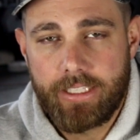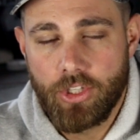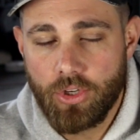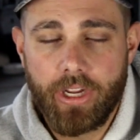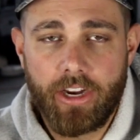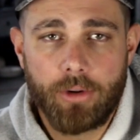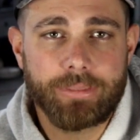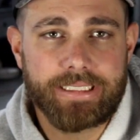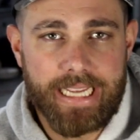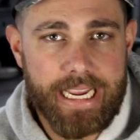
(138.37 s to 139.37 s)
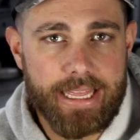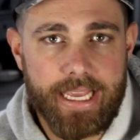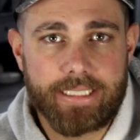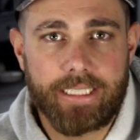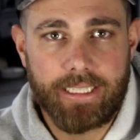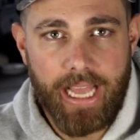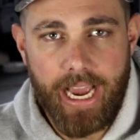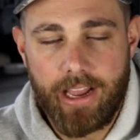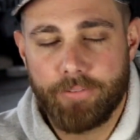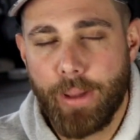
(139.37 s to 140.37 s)
You hear them say this a
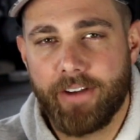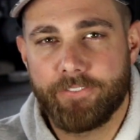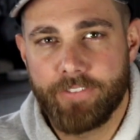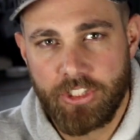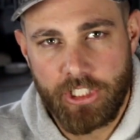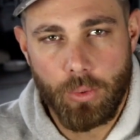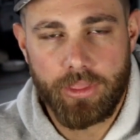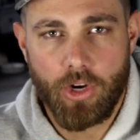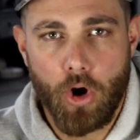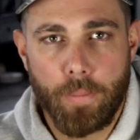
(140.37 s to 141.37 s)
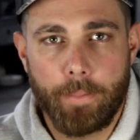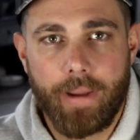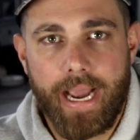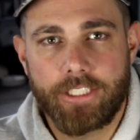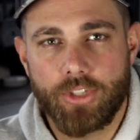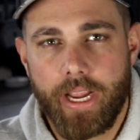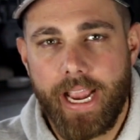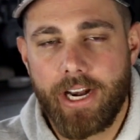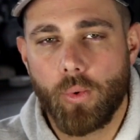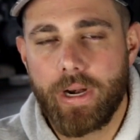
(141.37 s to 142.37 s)
lot about fishing with an open mind. So I
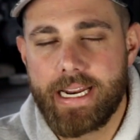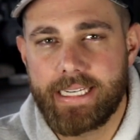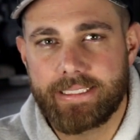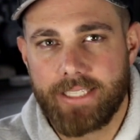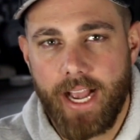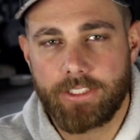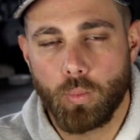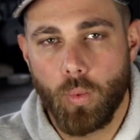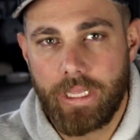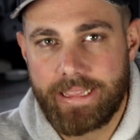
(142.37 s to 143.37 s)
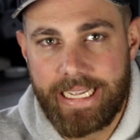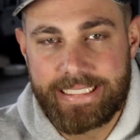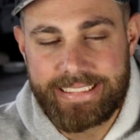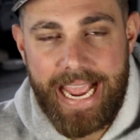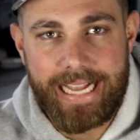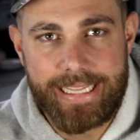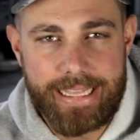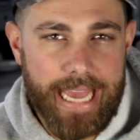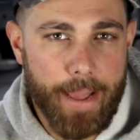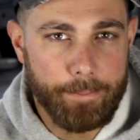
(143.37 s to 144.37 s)
kind of want to discuss what exactly
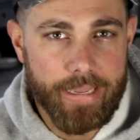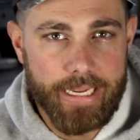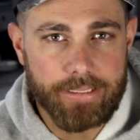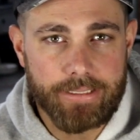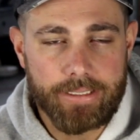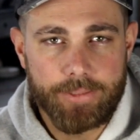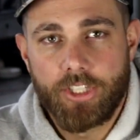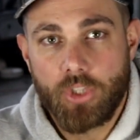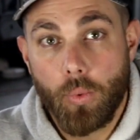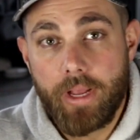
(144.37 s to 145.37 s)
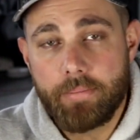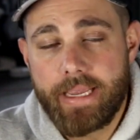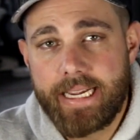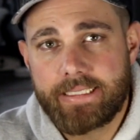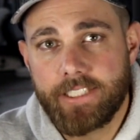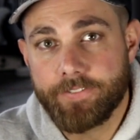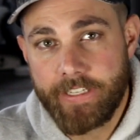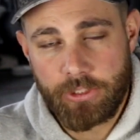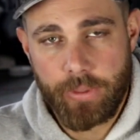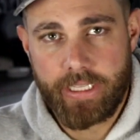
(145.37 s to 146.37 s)
that means. So what it means to
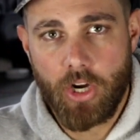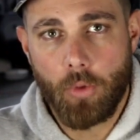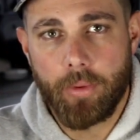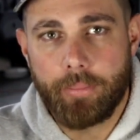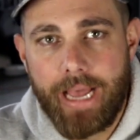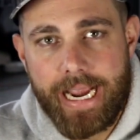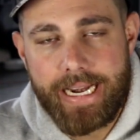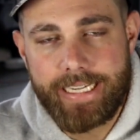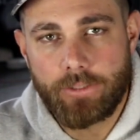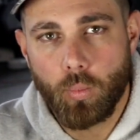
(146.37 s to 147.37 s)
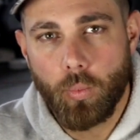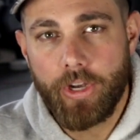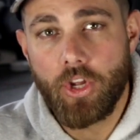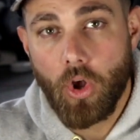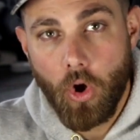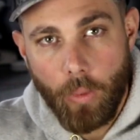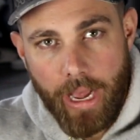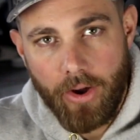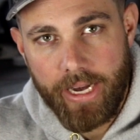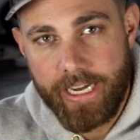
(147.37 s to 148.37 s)
fish with an open mind is when you go
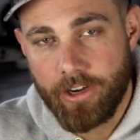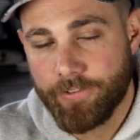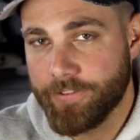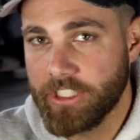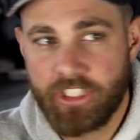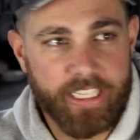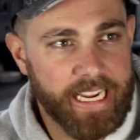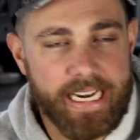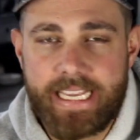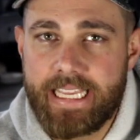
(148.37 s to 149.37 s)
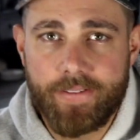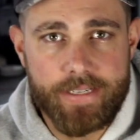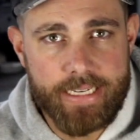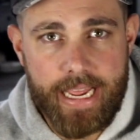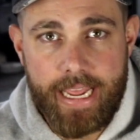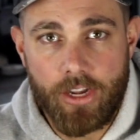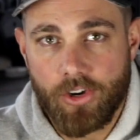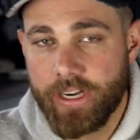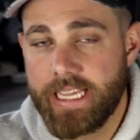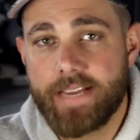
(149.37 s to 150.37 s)
out and you're fishing any given day
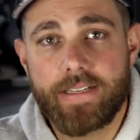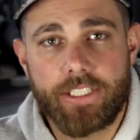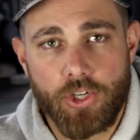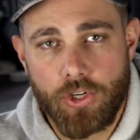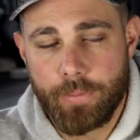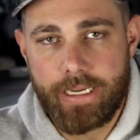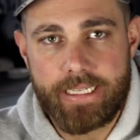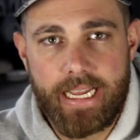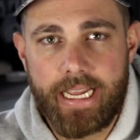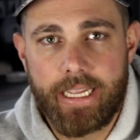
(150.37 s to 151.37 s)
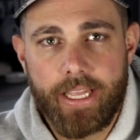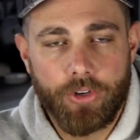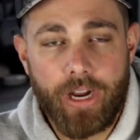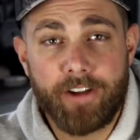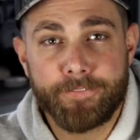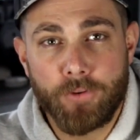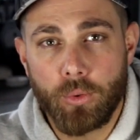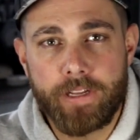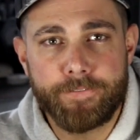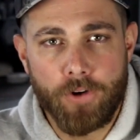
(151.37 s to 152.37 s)
or any given tournament day, you're not
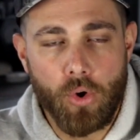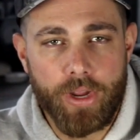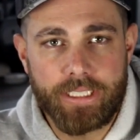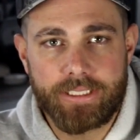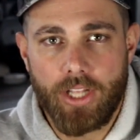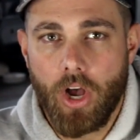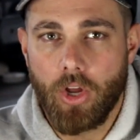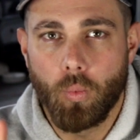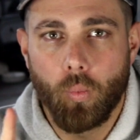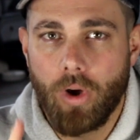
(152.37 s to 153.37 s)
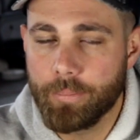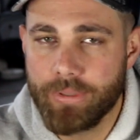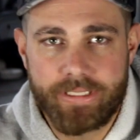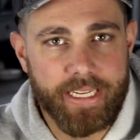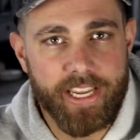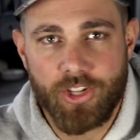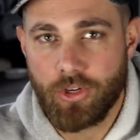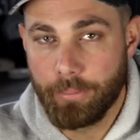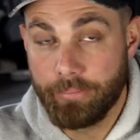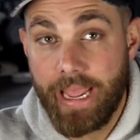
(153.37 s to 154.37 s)
fully focused on one
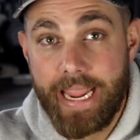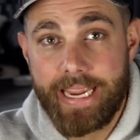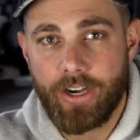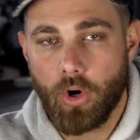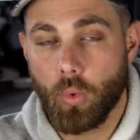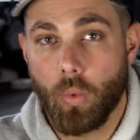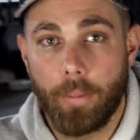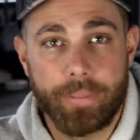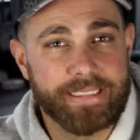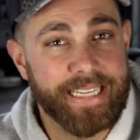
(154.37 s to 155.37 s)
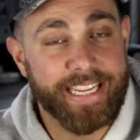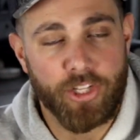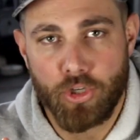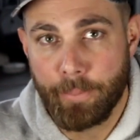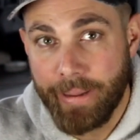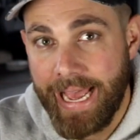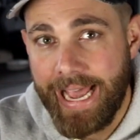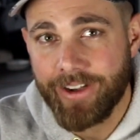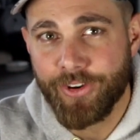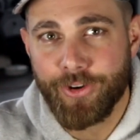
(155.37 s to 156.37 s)
particular bait or one particular
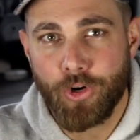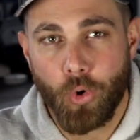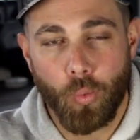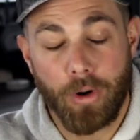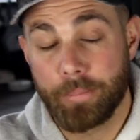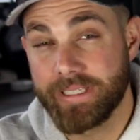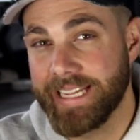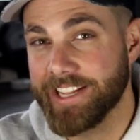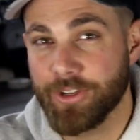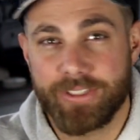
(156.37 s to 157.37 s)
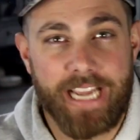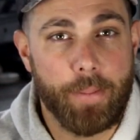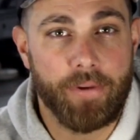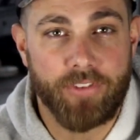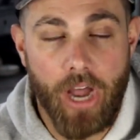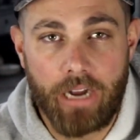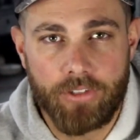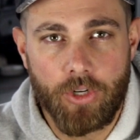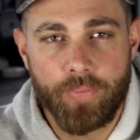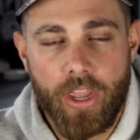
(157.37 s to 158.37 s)
pattern or one particular type of
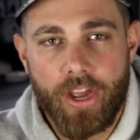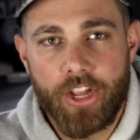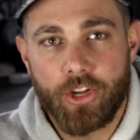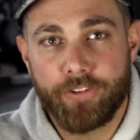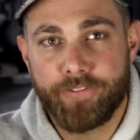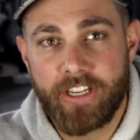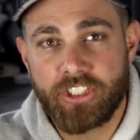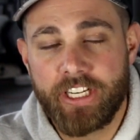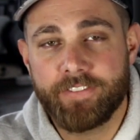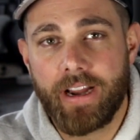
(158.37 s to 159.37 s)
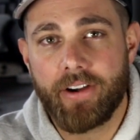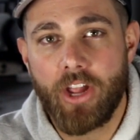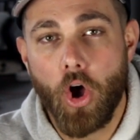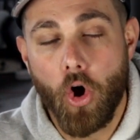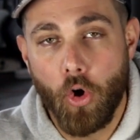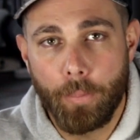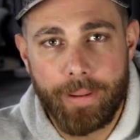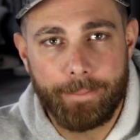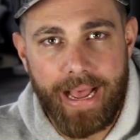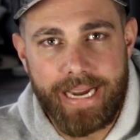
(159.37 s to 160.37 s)
cover. You're fishing very
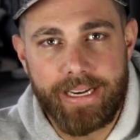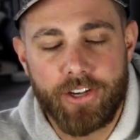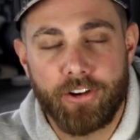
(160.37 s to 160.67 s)
open-minded.